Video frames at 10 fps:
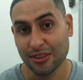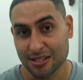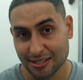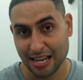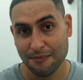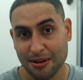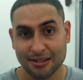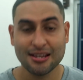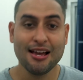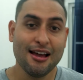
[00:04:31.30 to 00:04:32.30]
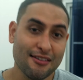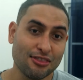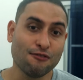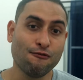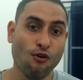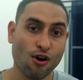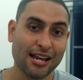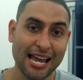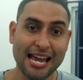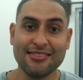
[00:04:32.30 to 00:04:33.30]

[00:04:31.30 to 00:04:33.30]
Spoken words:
the statement that the 4K in